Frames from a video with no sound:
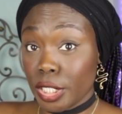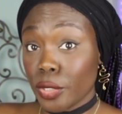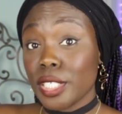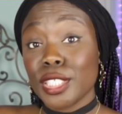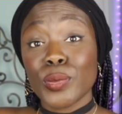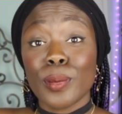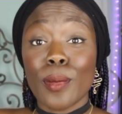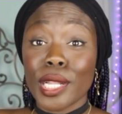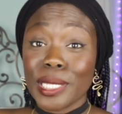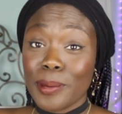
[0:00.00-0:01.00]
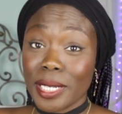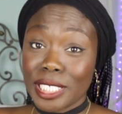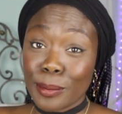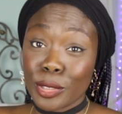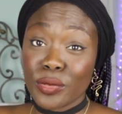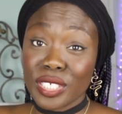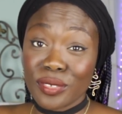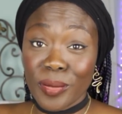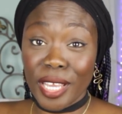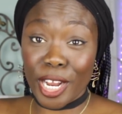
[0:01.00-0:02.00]
So this is when Molly picks up Luis
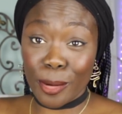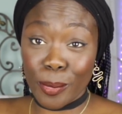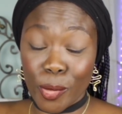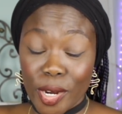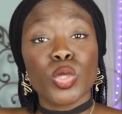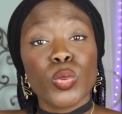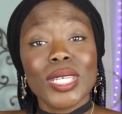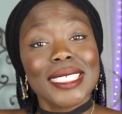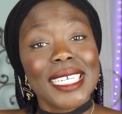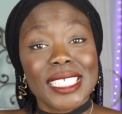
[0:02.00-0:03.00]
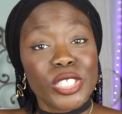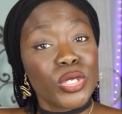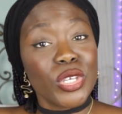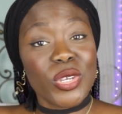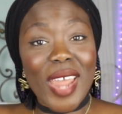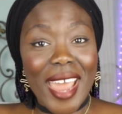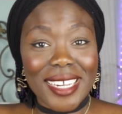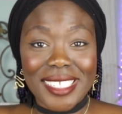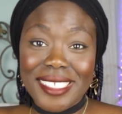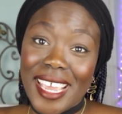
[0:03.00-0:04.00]
from the airport. Luis gets to the
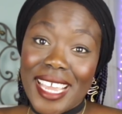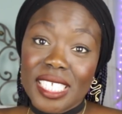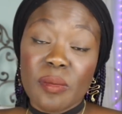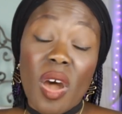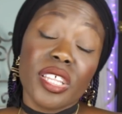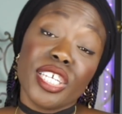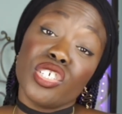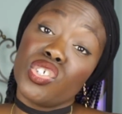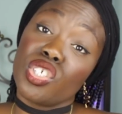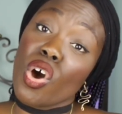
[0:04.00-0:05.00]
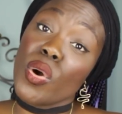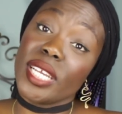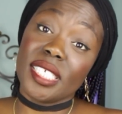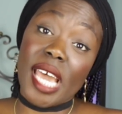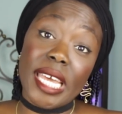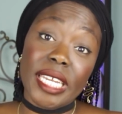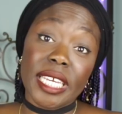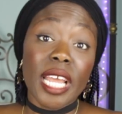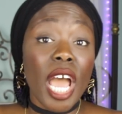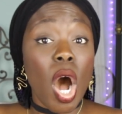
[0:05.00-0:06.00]
United States. Molly is so
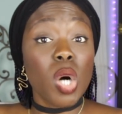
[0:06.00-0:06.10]
excited.